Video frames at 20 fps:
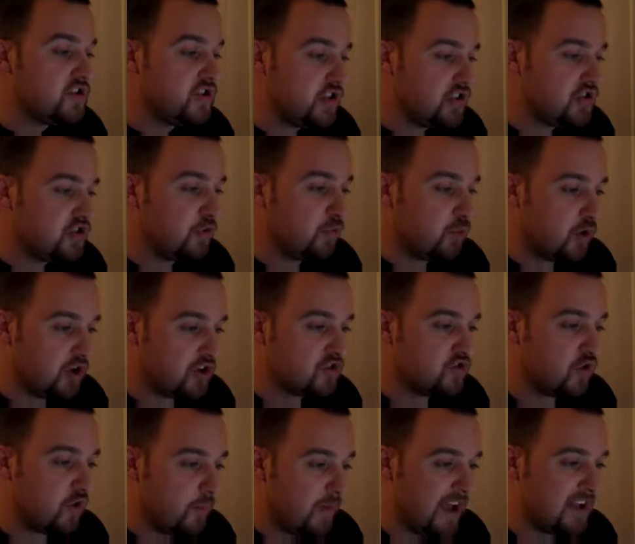system works
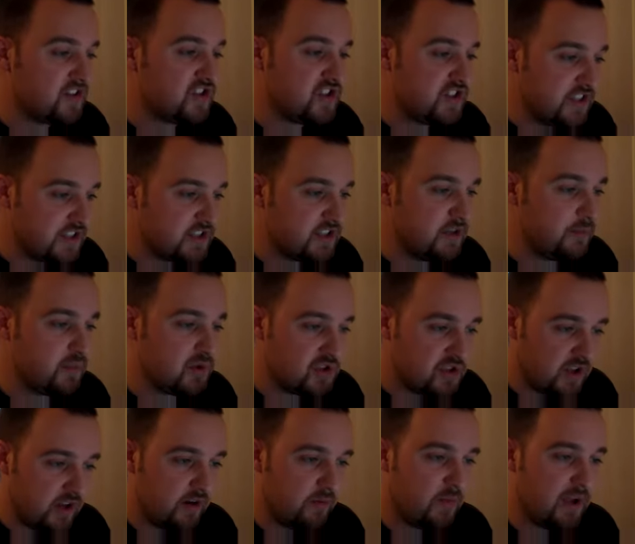for about
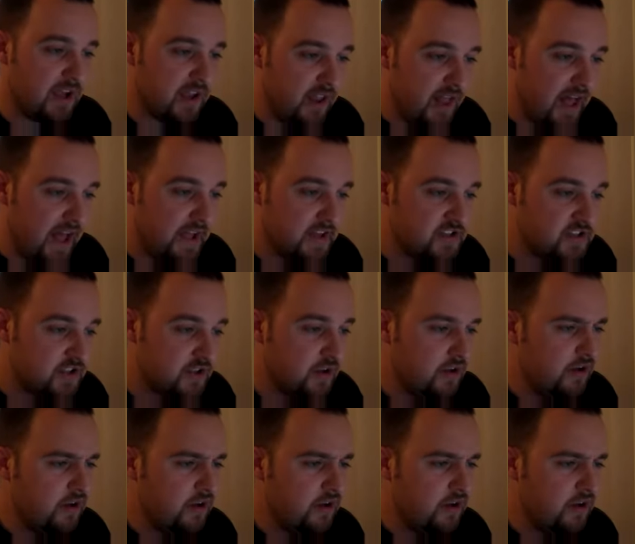60% of my class.